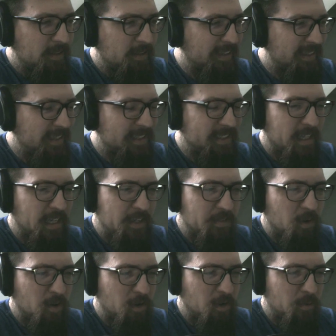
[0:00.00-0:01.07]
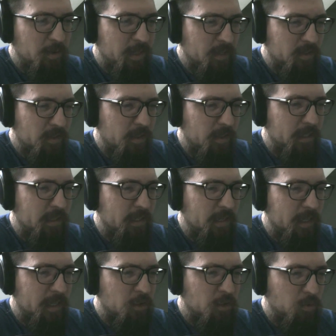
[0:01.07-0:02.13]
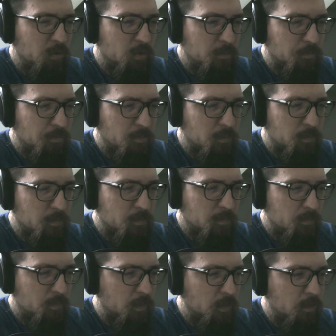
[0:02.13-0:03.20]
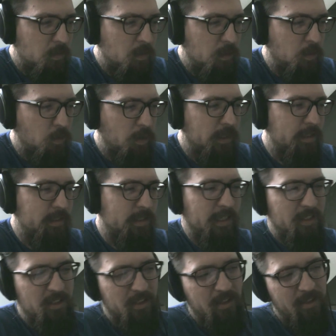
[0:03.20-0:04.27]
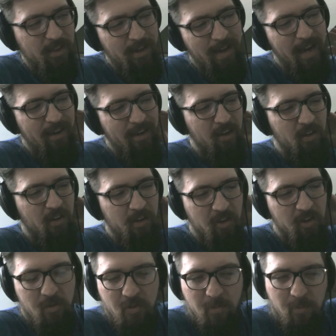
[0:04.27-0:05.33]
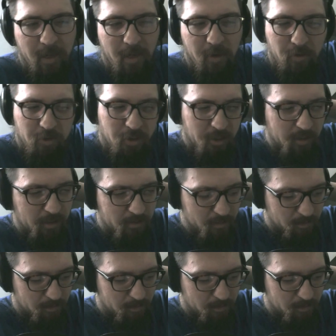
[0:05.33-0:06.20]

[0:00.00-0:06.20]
Yeah, it's kind of hard without like an actual organization handling all this minutia.